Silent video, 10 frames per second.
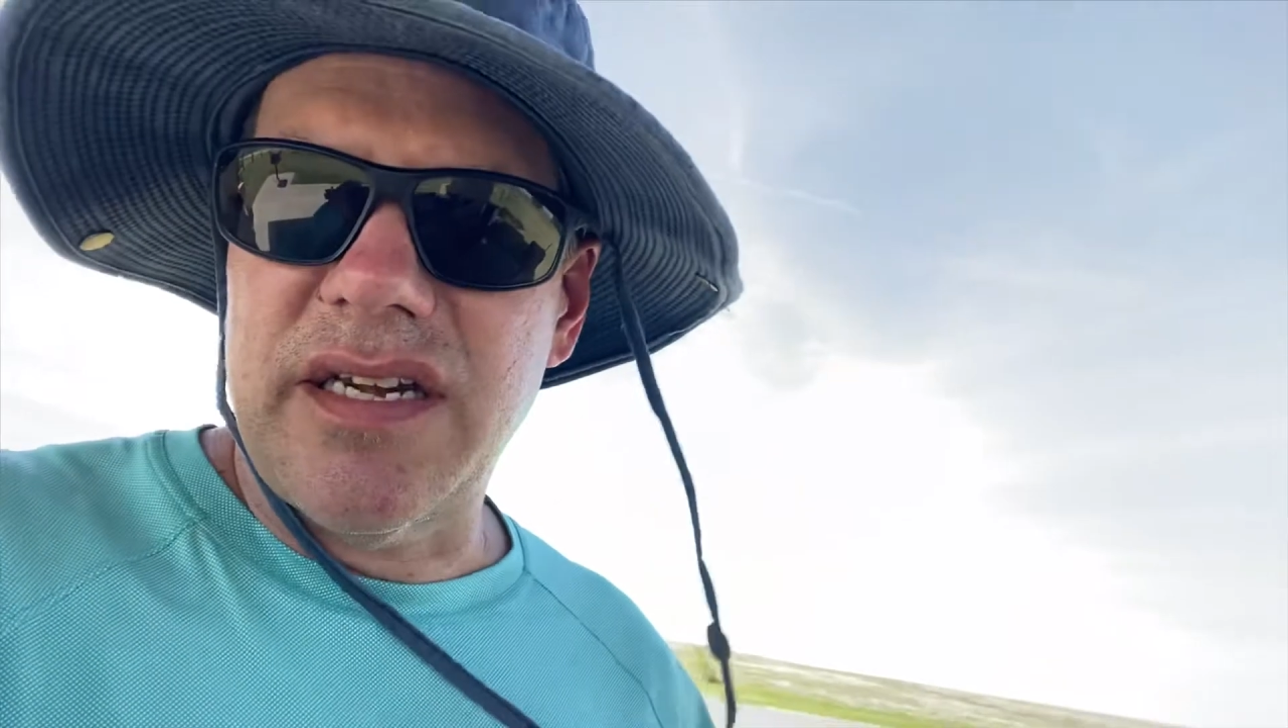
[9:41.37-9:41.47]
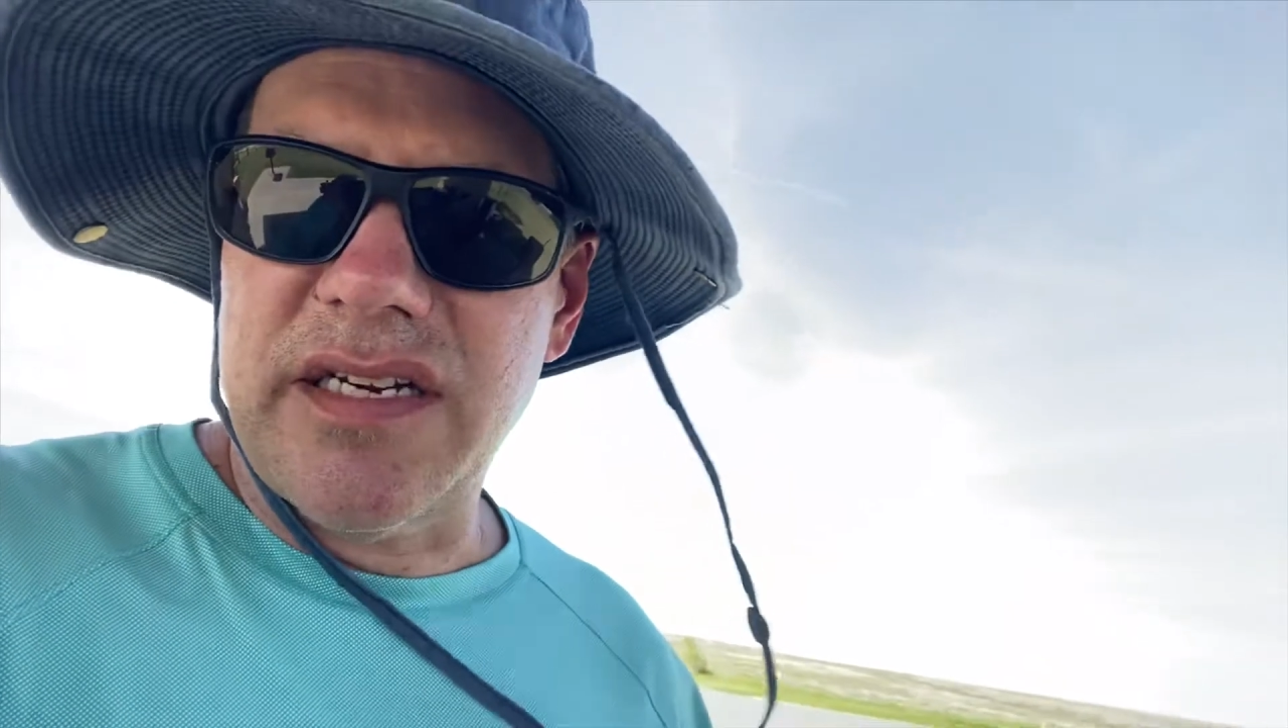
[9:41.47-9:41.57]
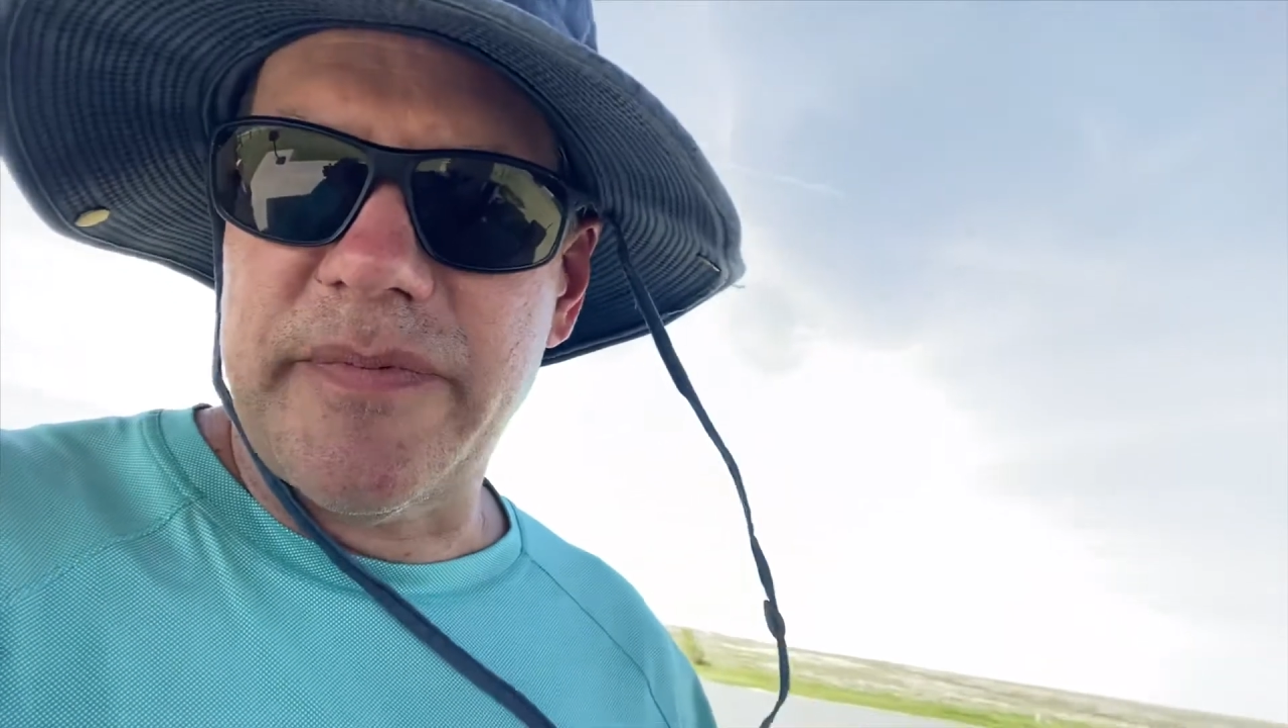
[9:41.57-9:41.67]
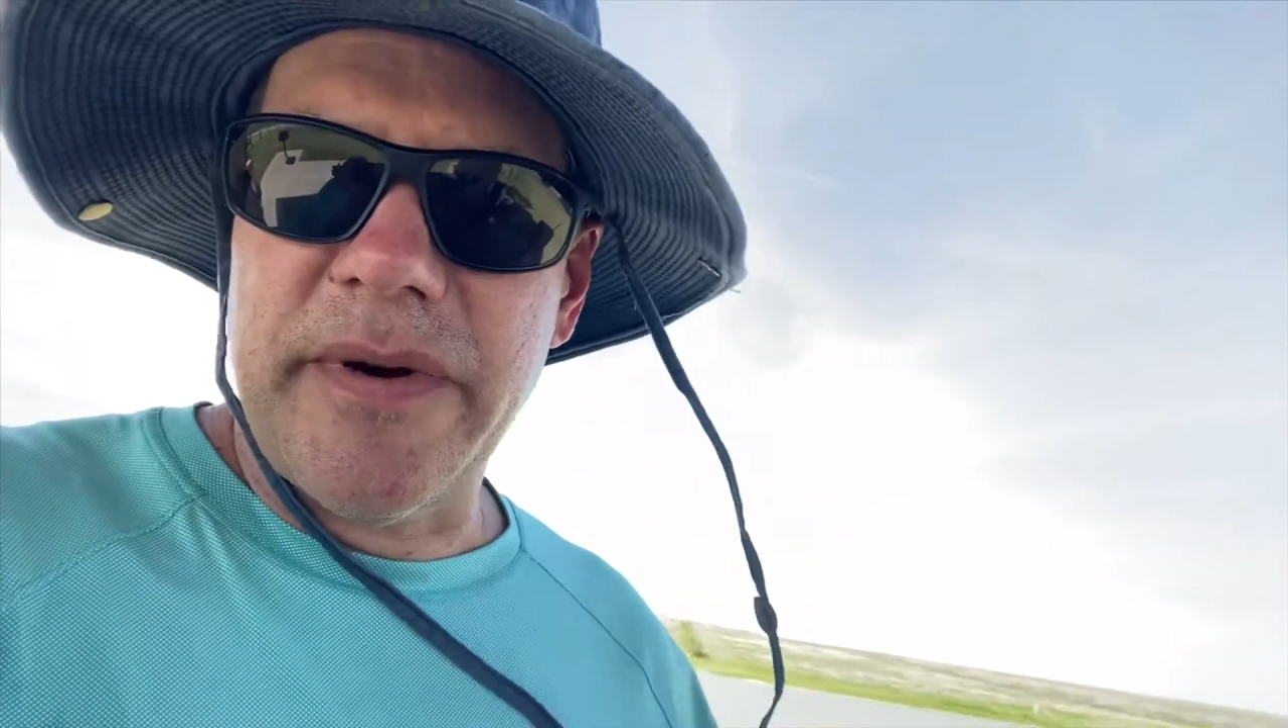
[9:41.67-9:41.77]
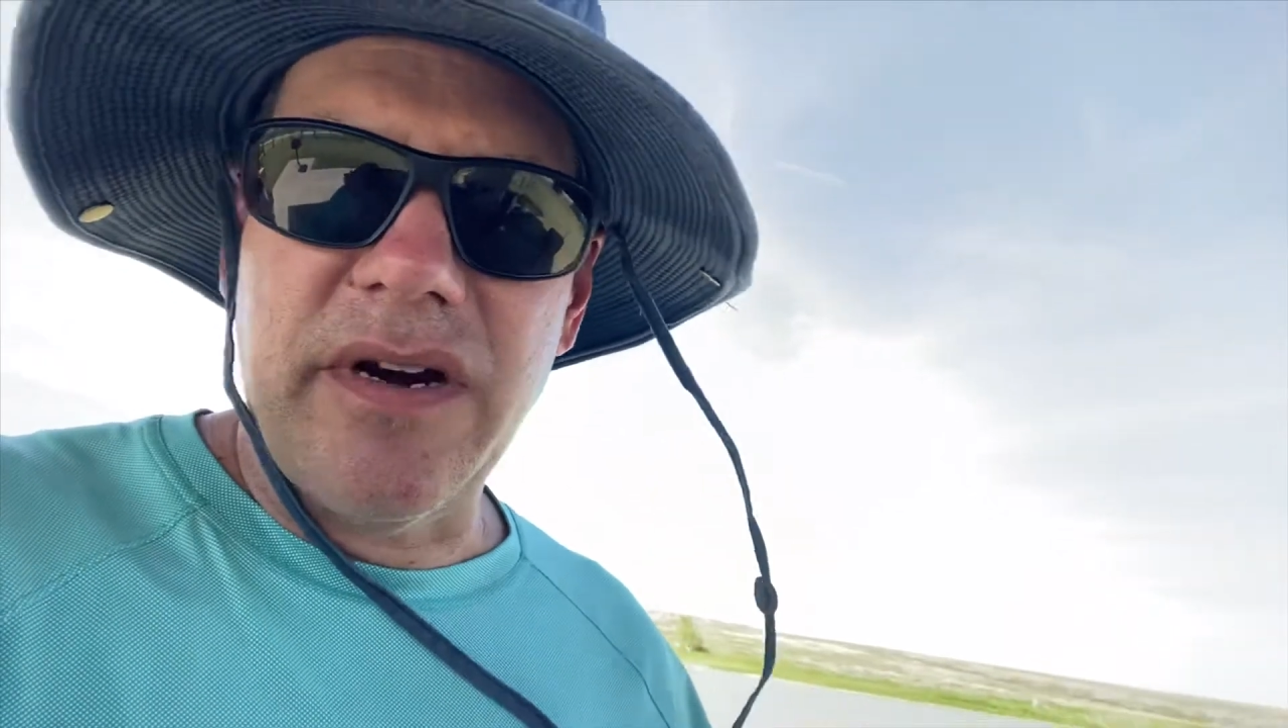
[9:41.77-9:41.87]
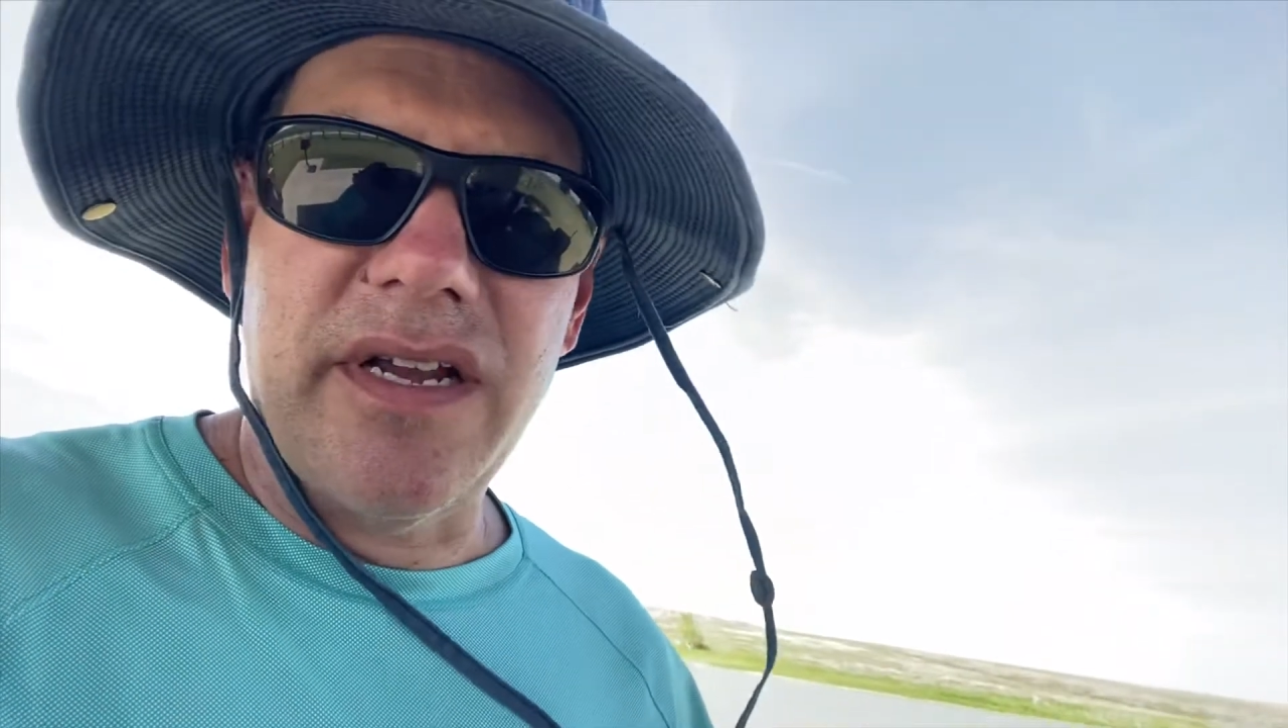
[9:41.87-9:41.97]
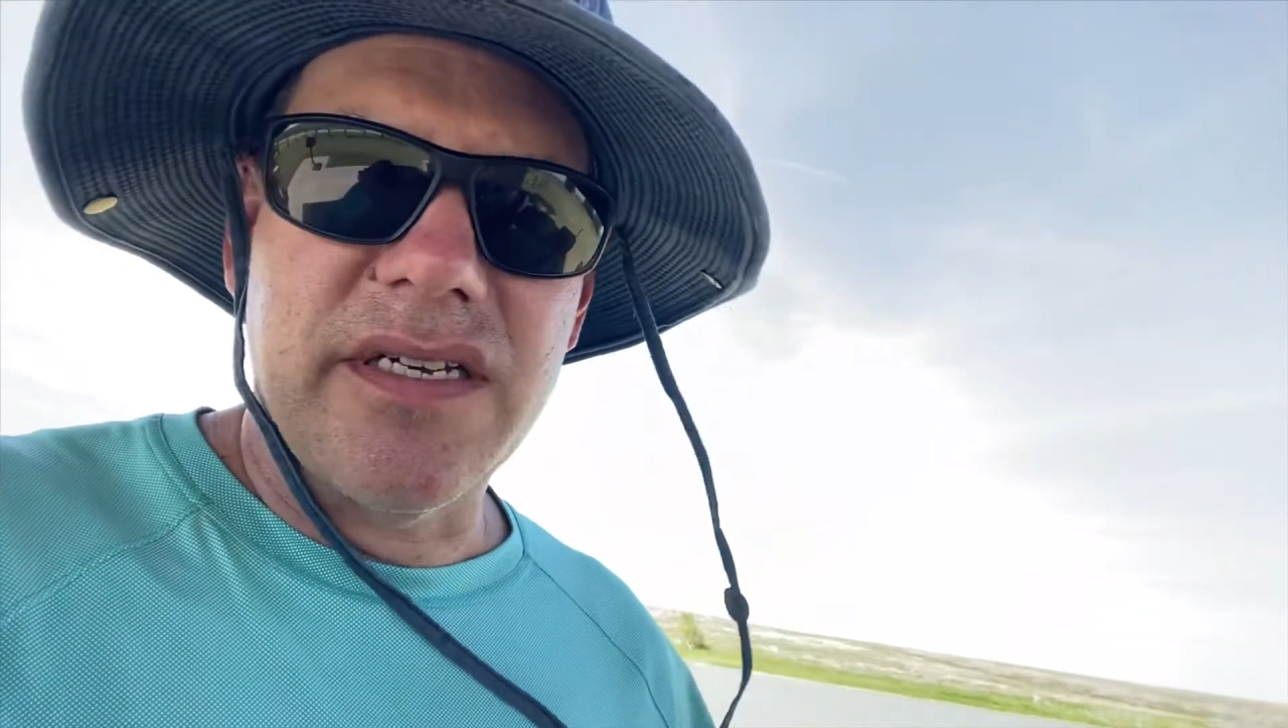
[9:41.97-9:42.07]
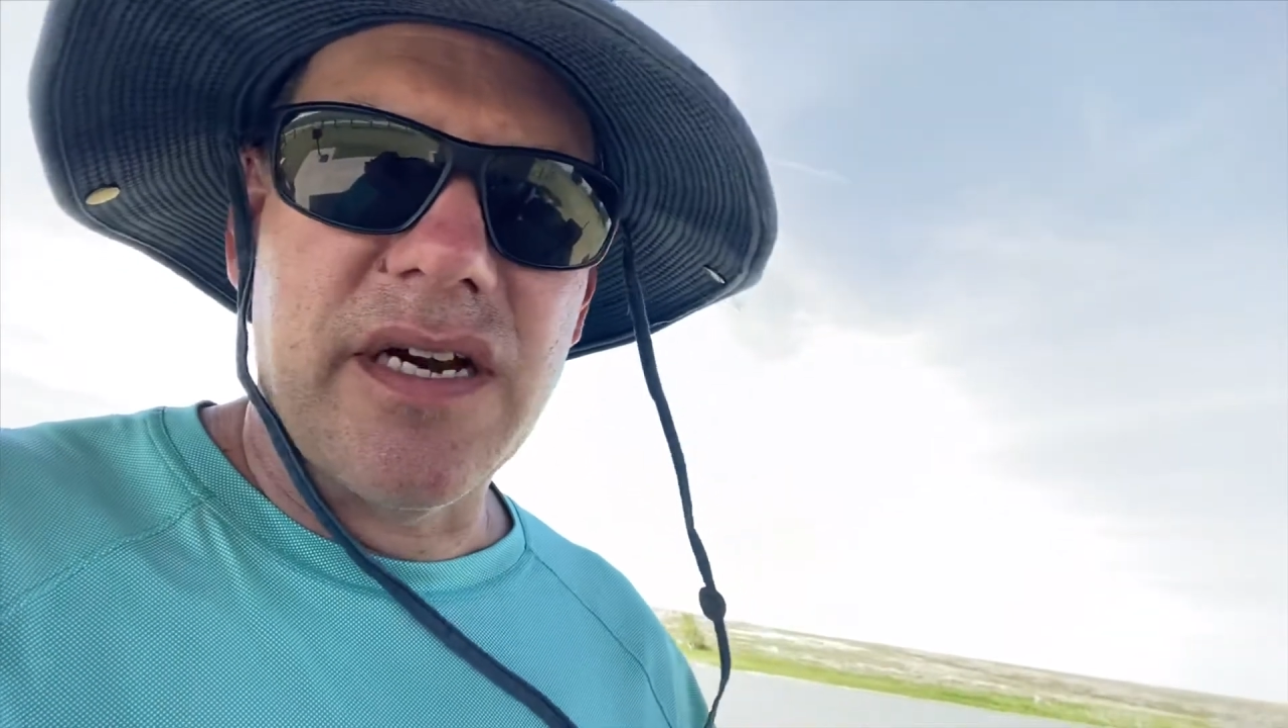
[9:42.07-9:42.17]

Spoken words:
experience